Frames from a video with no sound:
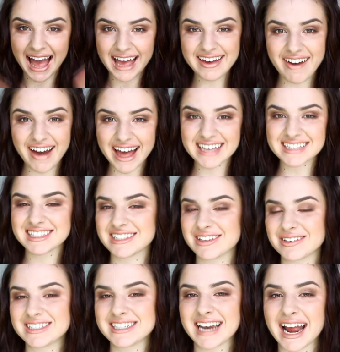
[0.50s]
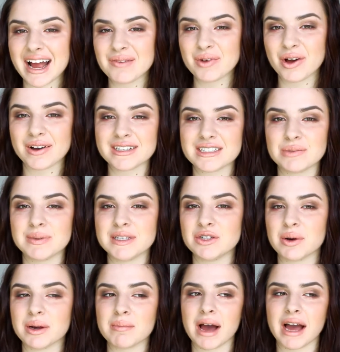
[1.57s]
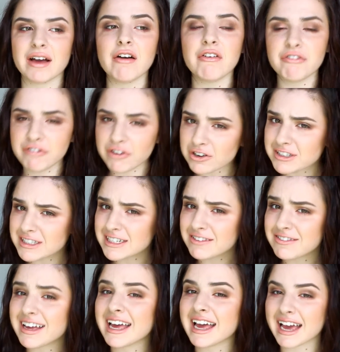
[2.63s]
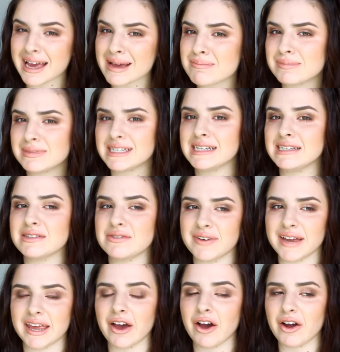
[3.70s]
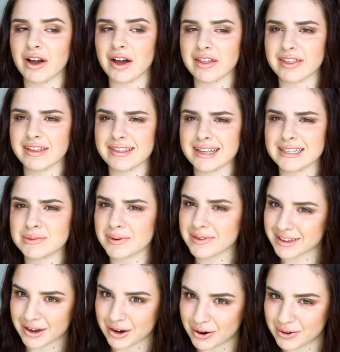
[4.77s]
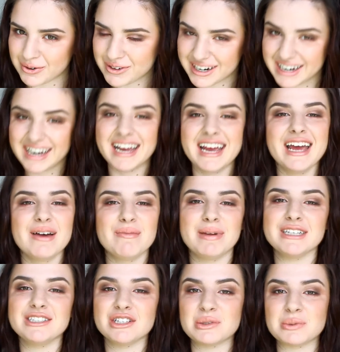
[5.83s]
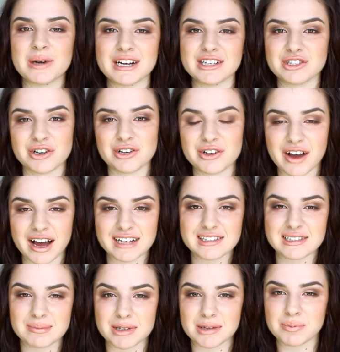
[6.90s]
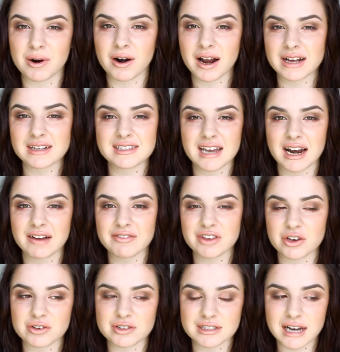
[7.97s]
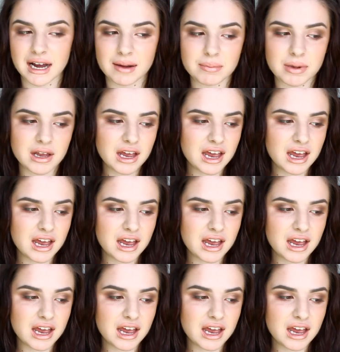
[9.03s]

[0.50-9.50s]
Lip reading: Hey guys, so today I'm going to be doing my first ever empties video. I think that's what they're called, but just where I show you guys some of the products that I've used up.